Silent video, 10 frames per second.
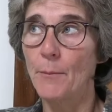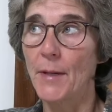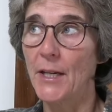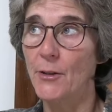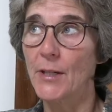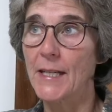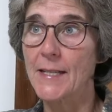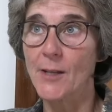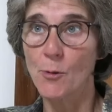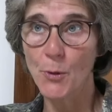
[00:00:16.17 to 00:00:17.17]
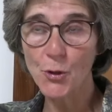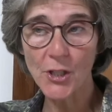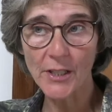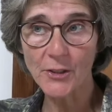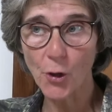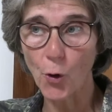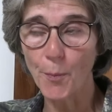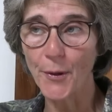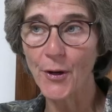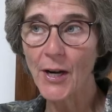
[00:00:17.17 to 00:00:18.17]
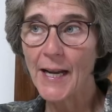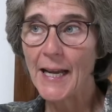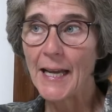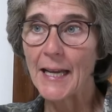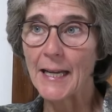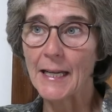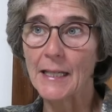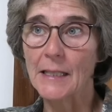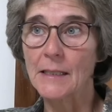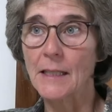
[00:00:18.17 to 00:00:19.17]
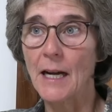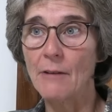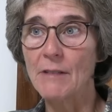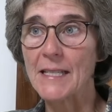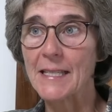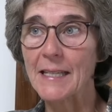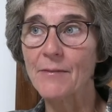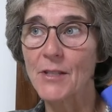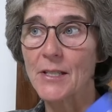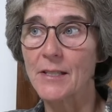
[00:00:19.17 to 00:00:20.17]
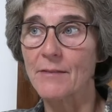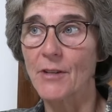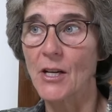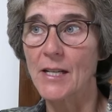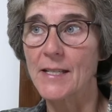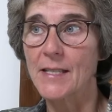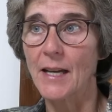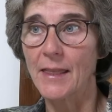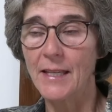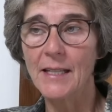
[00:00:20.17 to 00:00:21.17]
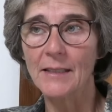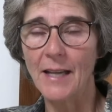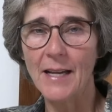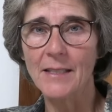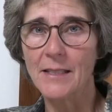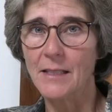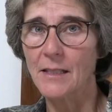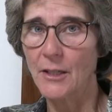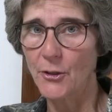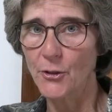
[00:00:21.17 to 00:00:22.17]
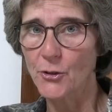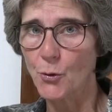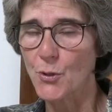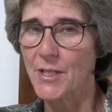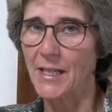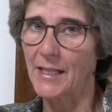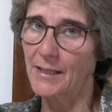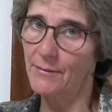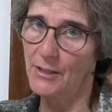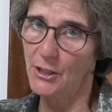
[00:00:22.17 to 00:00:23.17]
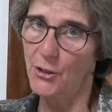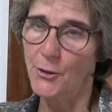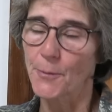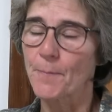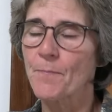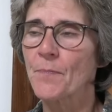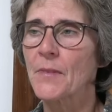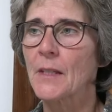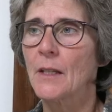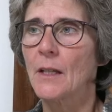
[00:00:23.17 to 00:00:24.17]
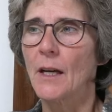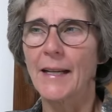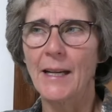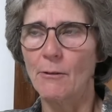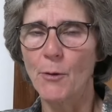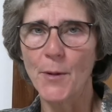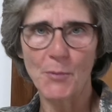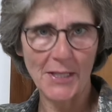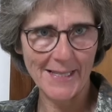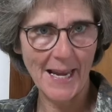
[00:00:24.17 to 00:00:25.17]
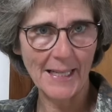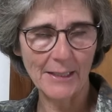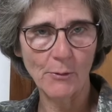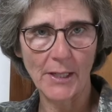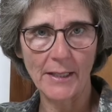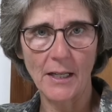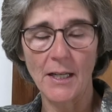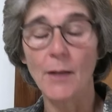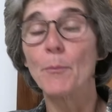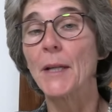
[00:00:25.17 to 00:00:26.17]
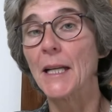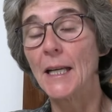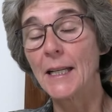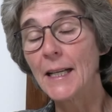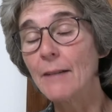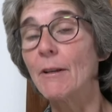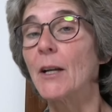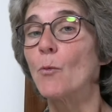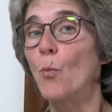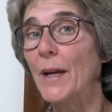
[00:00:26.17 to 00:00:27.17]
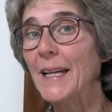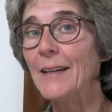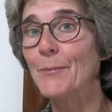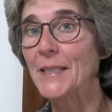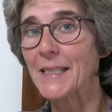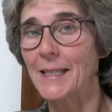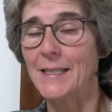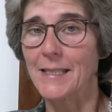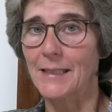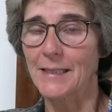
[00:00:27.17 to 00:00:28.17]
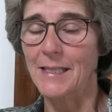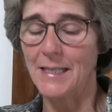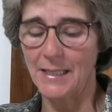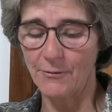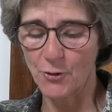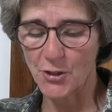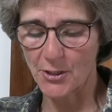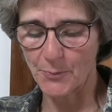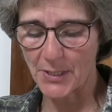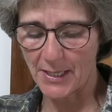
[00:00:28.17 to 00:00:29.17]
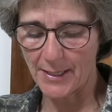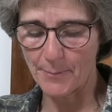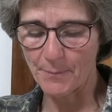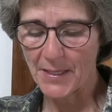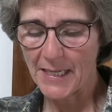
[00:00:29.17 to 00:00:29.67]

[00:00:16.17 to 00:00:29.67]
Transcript: Here it is almost October, and I received this device I think last year, towards the end of the year. I can't remember exactly when I got it, but at any rate, we have been testing this thing for some time.